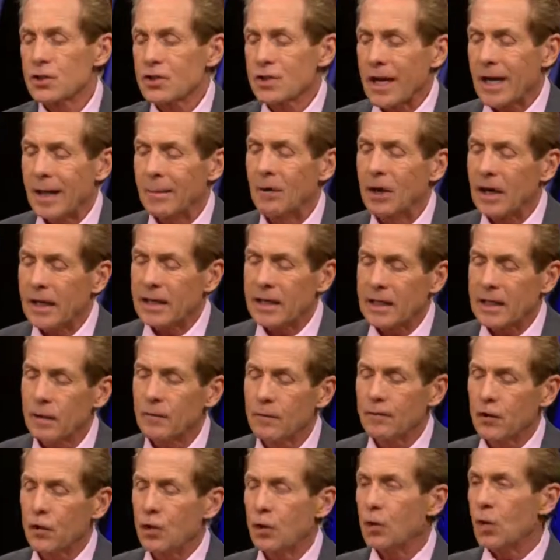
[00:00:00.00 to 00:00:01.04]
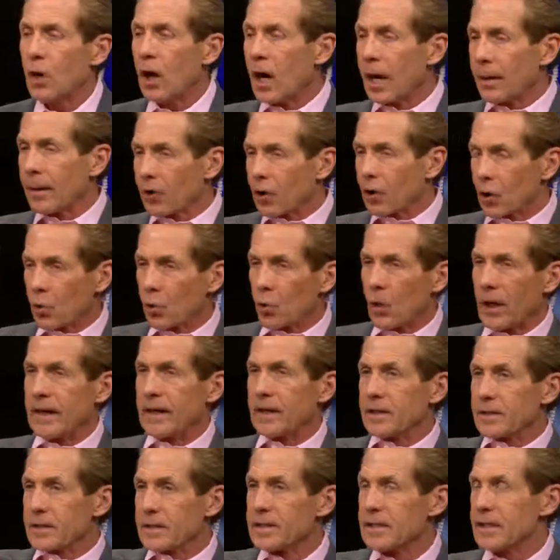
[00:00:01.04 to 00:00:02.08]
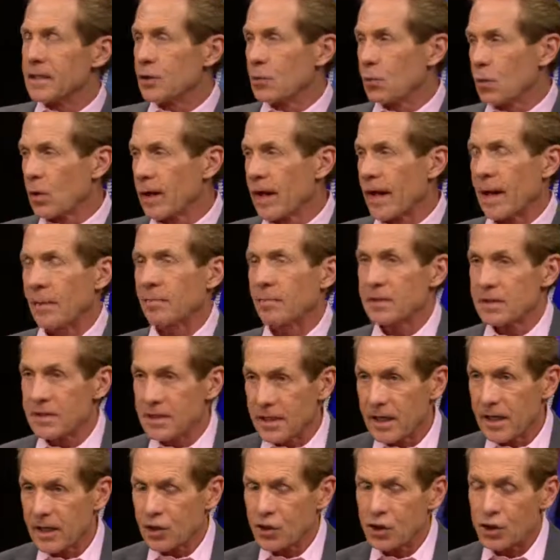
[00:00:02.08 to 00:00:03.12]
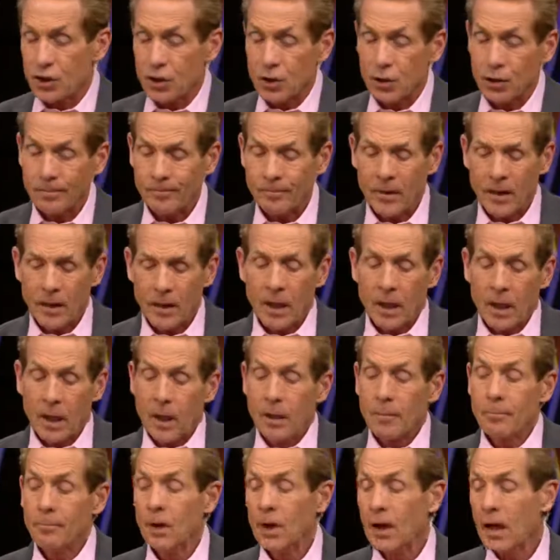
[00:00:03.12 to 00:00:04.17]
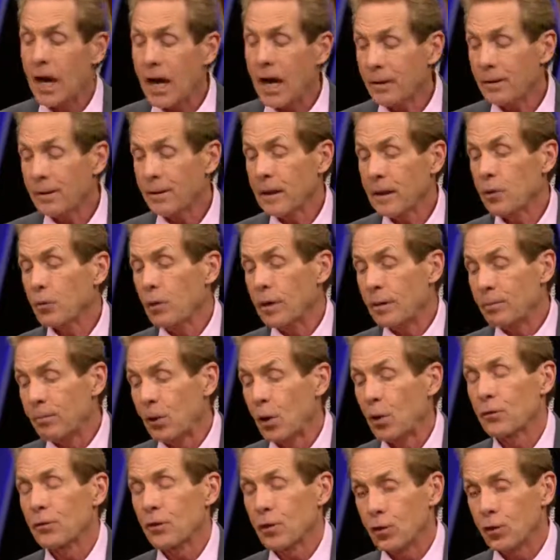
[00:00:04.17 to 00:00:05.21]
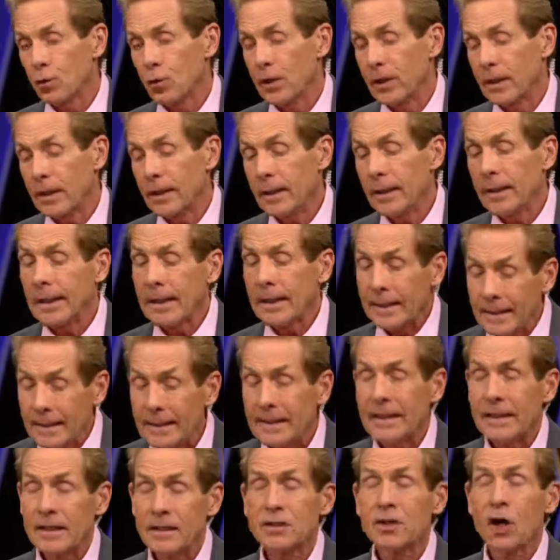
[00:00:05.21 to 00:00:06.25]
I'm going to wait and see what happens next year. But I think we both agree he needs a